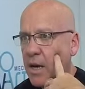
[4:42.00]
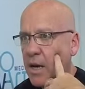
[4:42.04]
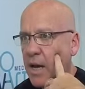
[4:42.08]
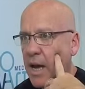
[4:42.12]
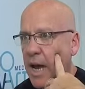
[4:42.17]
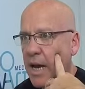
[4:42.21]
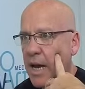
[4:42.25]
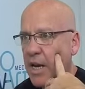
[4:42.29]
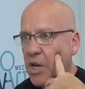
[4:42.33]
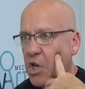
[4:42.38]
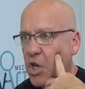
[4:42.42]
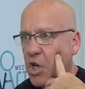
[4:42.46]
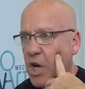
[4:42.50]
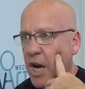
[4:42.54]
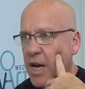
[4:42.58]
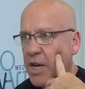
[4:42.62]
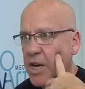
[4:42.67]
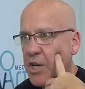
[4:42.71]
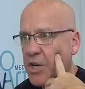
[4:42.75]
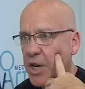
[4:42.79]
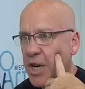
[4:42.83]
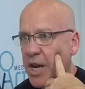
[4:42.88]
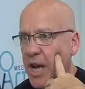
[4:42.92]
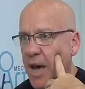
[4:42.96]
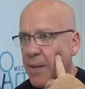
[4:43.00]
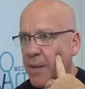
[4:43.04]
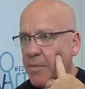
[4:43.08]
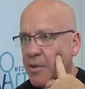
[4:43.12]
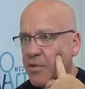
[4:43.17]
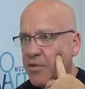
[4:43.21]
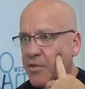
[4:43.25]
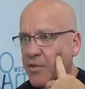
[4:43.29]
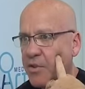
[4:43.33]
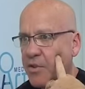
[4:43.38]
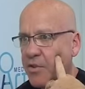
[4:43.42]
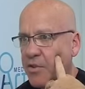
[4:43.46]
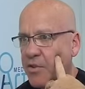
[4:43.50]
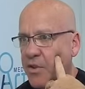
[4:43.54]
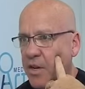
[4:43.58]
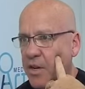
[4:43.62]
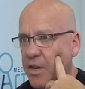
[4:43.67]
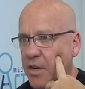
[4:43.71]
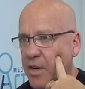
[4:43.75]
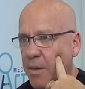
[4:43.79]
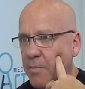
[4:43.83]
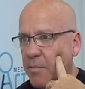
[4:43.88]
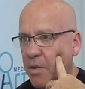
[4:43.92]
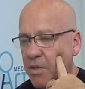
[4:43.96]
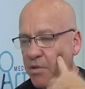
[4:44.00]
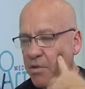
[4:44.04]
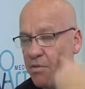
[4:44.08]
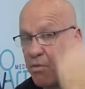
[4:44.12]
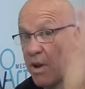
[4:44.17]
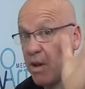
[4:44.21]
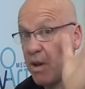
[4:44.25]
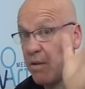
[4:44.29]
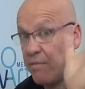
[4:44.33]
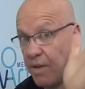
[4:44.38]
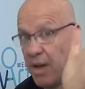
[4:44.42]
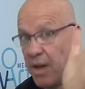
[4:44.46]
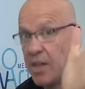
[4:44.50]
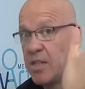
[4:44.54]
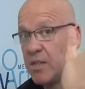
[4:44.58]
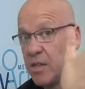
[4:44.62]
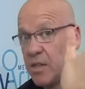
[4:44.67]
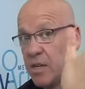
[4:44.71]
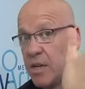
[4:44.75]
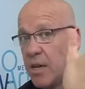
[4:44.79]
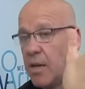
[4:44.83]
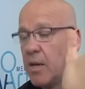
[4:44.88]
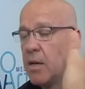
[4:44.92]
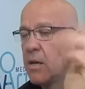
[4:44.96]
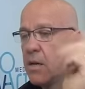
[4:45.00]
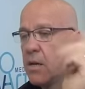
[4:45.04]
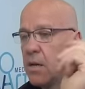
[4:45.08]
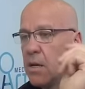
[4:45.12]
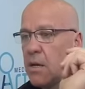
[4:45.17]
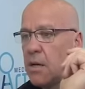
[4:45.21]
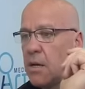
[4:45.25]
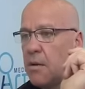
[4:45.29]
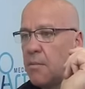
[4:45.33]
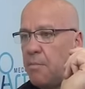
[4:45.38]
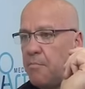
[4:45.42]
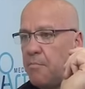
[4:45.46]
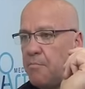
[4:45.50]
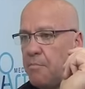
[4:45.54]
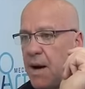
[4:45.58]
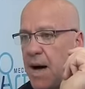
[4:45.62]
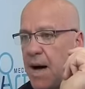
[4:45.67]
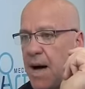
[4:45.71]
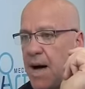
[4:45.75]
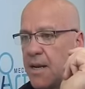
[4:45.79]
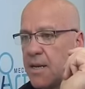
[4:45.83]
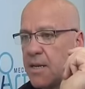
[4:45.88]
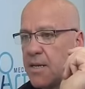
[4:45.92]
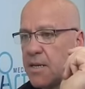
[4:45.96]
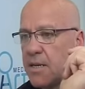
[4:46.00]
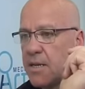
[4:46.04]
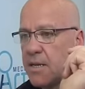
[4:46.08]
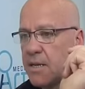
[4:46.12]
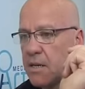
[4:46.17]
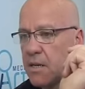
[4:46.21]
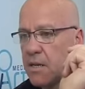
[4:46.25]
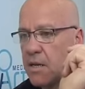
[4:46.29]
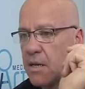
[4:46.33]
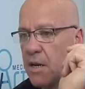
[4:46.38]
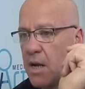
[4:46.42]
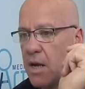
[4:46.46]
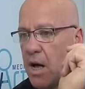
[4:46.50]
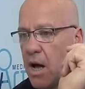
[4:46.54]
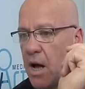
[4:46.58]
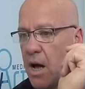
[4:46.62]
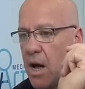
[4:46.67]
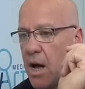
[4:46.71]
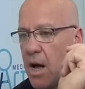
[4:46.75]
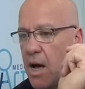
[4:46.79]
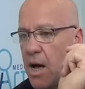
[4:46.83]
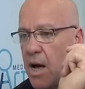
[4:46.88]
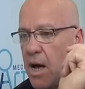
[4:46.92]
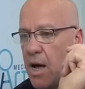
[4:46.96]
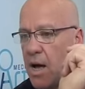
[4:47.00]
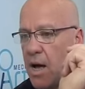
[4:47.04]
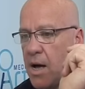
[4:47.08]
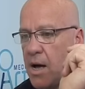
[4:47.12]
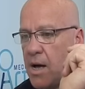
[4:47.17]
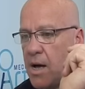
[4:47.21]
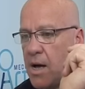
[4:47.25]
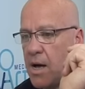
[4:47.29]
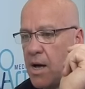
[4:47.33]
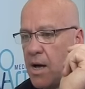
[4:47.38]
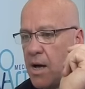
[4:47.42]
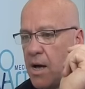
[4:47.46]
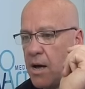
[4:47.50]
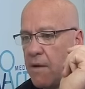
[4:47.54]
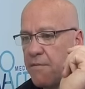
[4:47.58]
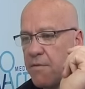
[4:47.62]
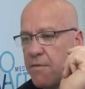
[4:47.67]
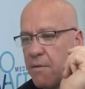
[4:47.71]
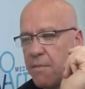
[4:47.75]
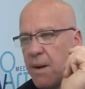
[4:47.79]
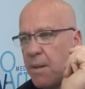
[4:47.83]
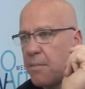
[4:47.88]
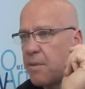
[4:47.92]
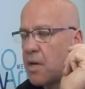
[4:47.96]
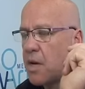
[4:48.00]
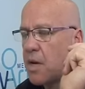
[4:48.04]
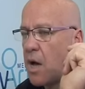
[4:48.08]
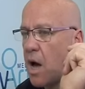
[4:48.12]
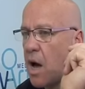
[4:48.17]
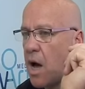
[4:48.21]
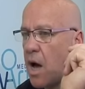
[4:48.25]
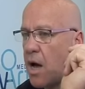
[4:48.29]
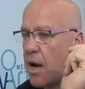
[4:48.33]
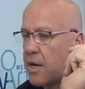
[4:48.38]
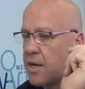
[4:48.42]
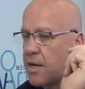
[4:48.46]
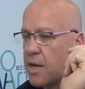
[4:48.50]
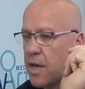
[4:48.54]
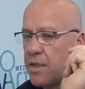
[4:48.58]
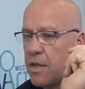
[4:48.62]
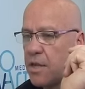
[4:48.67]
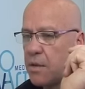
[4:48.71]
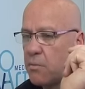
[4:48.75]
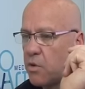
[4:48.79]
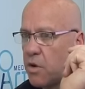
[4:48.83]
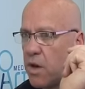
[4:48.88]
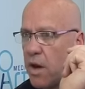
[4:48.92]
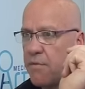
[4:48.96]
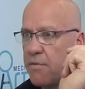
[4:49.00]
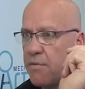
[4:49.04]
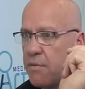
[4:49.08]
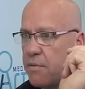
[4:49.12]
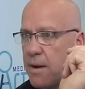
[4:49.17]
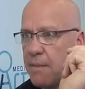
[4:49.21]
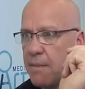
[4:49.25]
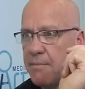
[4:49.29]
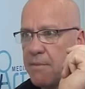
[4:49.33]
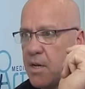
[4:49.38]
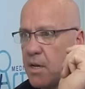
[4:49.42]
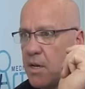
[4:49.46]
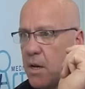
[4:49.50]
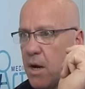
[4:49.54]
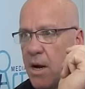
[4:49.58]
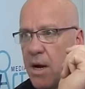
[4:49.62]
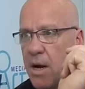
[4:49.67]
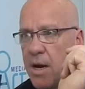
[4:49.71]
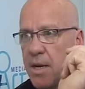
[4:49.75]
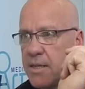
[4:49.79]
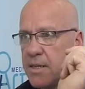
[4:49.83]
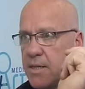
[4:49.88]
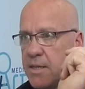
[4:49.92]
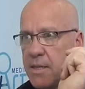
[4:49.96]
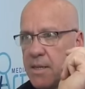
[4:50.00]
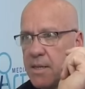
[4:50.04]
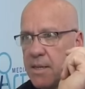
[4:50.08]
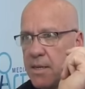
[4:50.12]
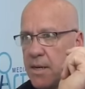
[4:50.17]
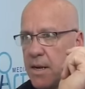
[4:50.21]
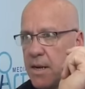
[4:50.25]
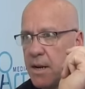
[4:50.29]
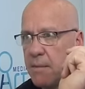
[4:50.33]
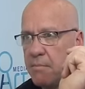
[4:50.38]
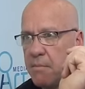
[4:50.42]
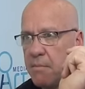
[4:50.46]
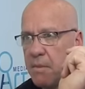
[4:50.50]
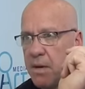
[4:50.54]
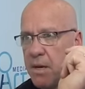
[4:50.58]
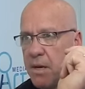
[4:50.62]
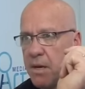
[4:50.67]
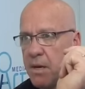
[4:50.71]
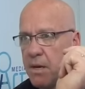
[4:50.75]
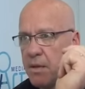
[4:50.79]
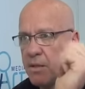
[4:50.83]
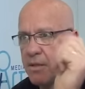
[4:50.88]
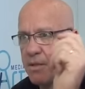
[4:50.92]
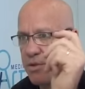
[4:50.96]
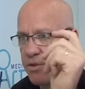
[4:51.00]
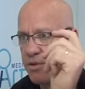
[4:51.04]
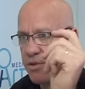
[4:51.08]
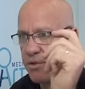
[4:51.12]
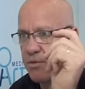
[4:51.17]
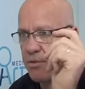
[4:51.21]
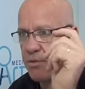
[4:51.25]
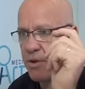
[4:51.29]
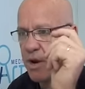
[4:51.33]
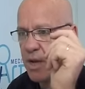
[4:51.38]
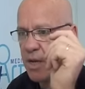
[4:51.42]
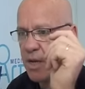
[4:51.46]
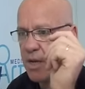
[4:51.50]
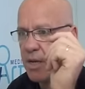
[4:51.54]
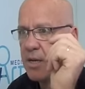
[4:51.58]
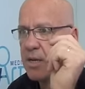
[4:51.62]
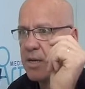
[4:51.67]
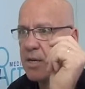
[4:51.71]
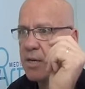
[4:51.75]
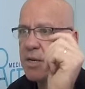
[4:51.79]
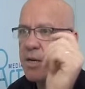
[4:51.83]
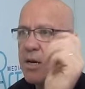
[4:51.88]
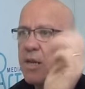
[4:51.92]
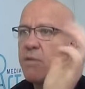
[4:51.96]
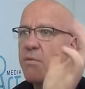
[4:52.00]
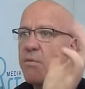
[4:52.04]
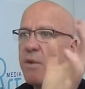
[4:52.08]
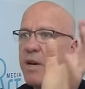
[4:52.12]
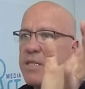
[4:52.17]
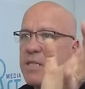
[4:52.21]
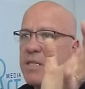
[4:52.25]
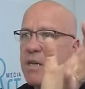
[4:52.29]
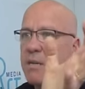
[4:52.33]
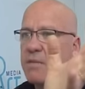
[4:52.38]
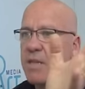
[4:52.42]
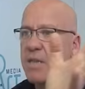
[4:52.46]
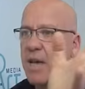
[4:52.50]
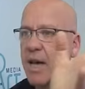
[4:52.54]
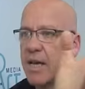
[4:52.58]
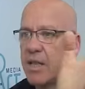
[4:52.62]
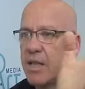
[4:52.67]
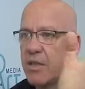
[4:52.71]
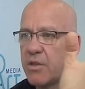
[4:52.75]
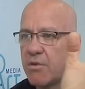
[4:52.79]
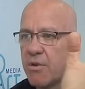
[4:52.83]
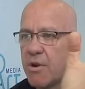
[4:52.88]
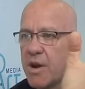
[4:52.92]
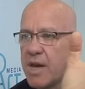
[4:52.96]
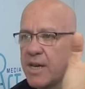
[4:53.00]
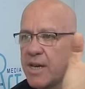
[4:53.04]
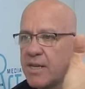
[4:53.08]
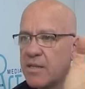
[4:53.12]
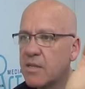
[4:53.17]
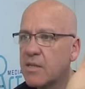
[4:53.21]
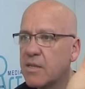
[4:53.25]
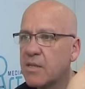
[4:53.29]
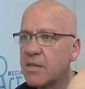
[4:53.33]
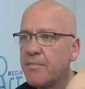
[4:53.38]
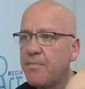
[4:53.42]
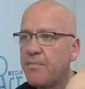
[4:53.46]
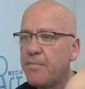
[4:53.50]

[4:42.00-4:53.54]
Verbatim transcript: and Changing Habits and sit at number three eventually, but uh, from number nine, I don't think we'll go from number nine to number three. And the reason I'm saying threes